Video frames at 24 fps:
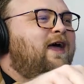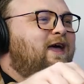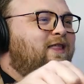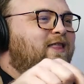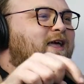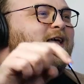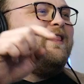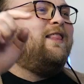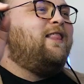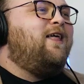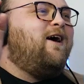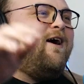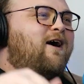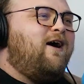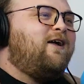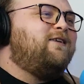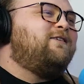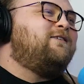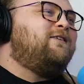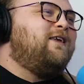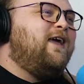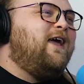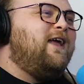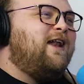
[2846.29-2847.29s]
And then
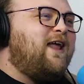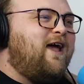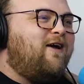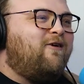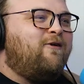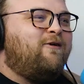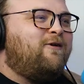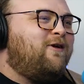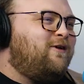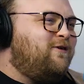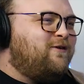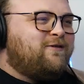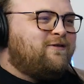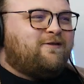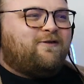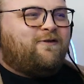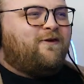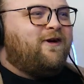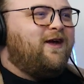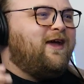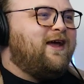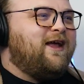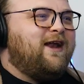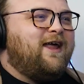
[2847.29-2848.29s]
launched it, and everybody was
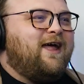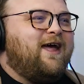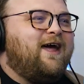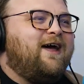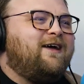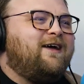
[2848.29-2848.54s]
freaking out.